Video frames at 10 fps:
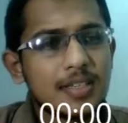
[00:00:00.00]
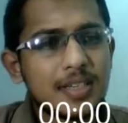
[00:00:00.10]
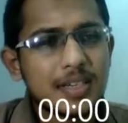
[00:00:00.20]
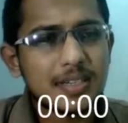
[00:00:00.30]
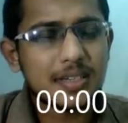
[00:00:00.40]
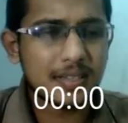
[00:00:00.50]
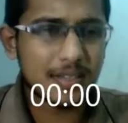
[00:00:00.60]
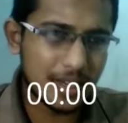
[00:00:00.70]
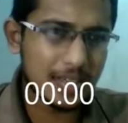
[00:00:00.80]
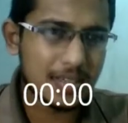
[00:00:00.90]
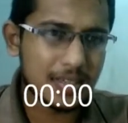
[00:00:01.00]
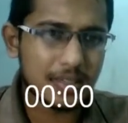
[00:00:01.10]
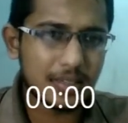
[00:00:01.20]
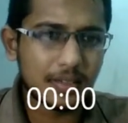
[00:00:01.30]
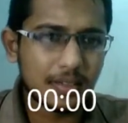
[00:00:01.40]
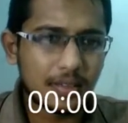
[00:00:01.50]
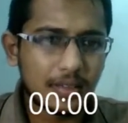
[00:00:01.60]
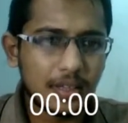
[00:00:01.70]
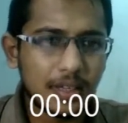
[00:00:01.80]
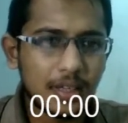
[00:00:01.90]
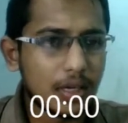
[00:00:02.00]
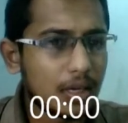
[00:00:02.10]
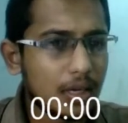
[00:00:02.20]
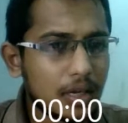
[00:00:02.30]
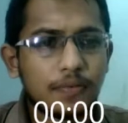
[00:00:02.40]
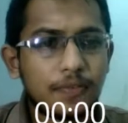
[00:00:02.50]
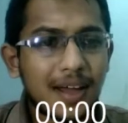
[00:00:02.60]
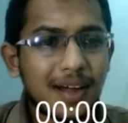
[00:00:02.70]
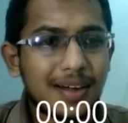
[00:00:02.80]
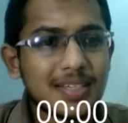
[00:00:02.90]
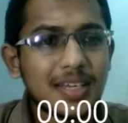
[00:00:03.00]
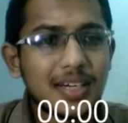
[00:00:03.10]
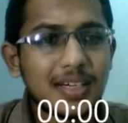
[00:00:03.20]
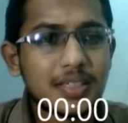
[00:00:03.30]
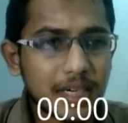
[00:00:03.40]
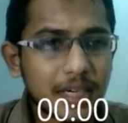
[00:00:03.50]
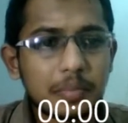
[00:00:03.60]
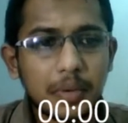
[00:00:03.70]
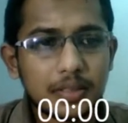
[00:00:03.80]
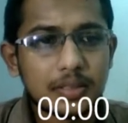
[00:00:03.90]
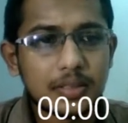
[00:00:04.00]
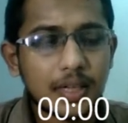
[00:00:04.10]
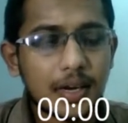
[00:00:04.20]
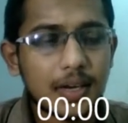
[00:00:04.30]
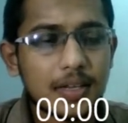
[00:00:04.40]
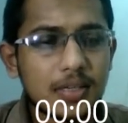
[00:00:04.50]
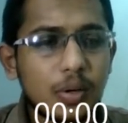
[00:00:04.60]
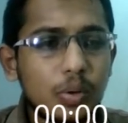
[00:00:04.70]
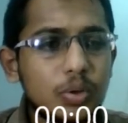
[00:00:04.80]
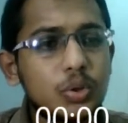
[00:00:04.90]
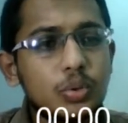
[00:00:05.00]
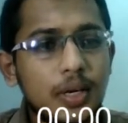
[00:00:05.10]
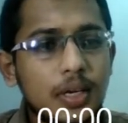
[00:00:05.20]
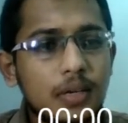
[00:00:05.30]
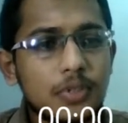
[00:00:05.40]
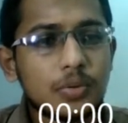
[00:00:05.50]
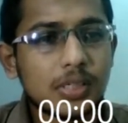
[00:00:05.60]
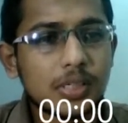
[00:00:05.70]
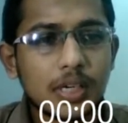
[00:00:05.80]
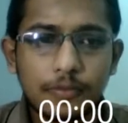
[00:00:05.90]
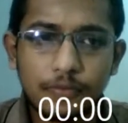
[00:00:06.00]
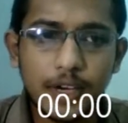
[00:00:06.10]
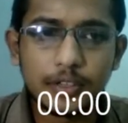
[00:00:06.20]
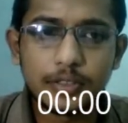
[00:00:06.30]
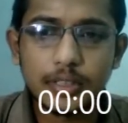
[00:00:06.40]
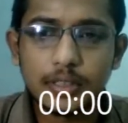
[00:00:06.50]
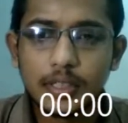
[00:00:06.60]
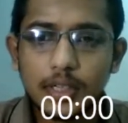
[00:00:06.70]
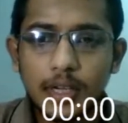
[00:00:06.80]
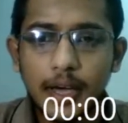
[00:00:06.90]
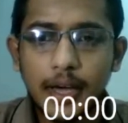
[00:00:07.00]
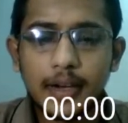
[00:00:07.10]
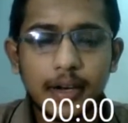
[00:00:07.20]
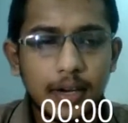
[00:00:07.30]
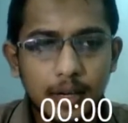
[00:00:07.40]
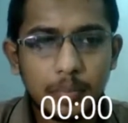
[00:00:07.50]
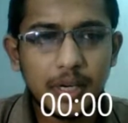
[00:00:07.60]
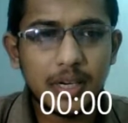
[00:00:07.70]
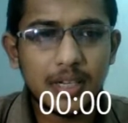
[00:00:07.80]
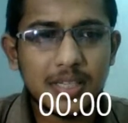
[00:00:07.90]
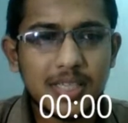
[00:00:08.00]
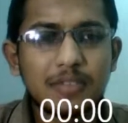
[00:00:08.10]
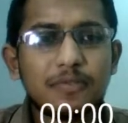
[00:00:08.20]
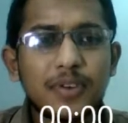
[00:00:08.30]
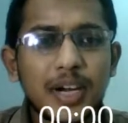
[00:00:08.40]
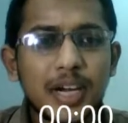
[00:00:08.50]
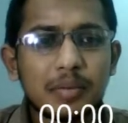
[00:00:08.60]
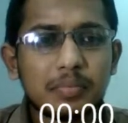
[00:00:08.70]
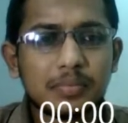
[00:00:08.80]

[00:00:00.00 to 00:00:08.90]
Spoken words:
Justice is the fairness in treatment, that is, no two individuals are different, and liberty is the freedom